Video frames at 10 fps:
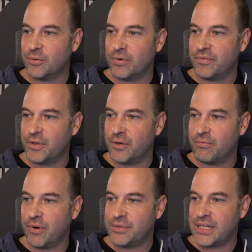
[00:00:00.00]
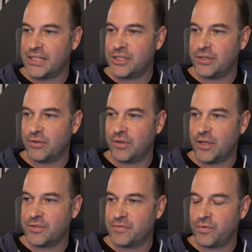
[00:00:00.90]
all of the rotation on
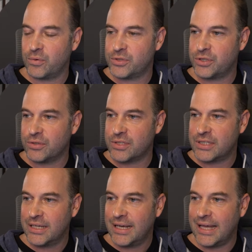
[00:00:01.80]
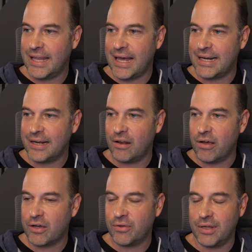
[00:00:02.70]
those 4 shots, and that little
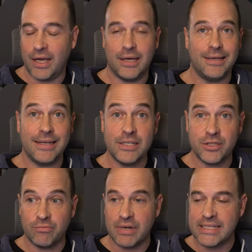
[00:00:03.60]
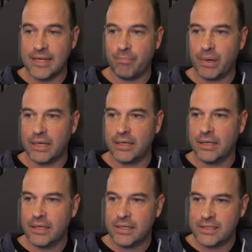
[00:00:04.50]
icon there is the reset button.
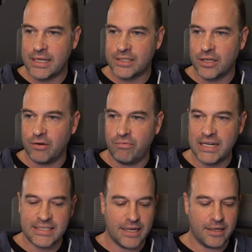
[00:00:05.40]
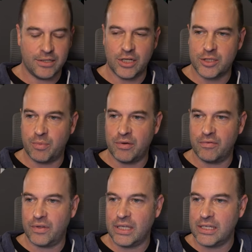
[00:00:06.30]
So that's going to reset adjustment
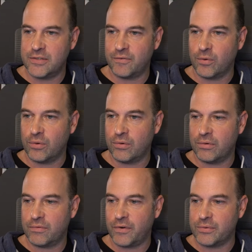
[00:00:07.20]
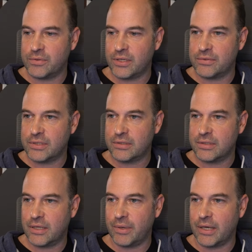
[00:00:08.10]
for these 4 photos.
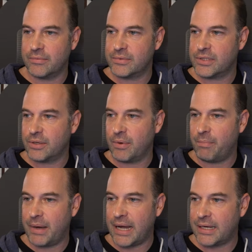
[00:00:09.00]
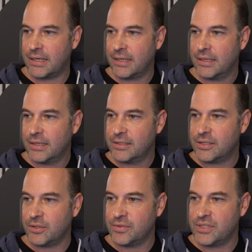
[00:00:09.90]
There we go. So we're back
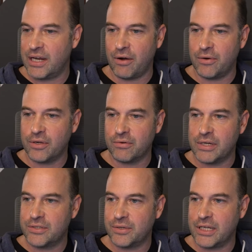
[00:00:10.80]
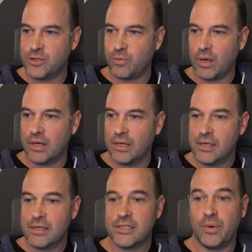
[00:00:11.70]
to 0 degrees on each one.
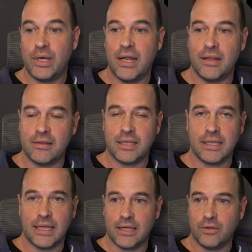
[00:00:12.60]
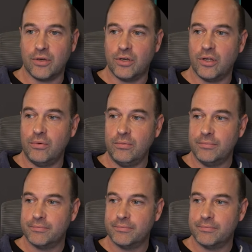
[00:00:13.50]
So another thing that you can do